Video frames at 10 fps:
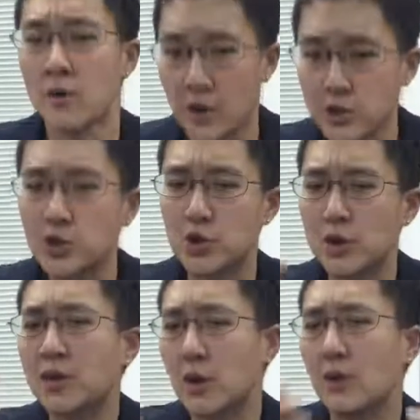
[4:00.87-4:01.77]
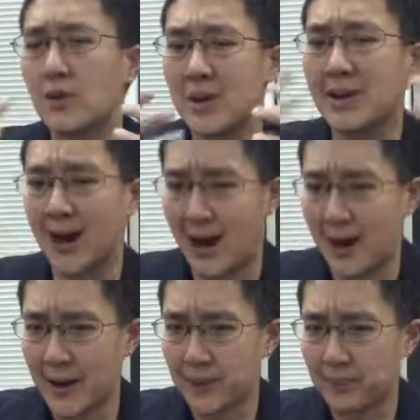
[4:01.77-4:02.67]
Rest assured, they already
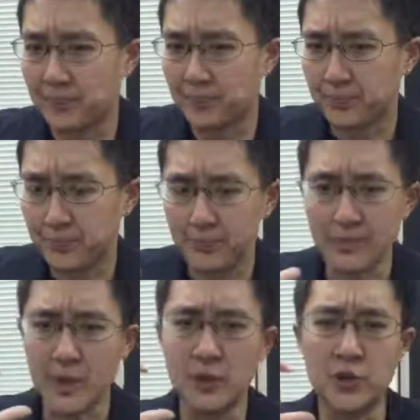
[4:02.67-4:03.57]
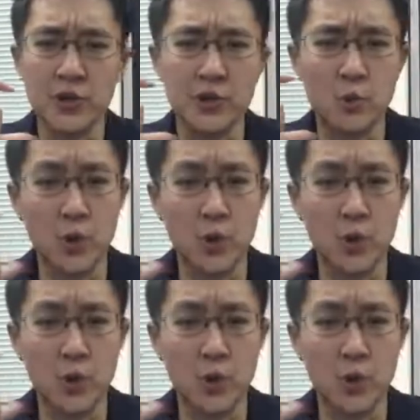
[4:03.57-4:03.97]
are. It's just,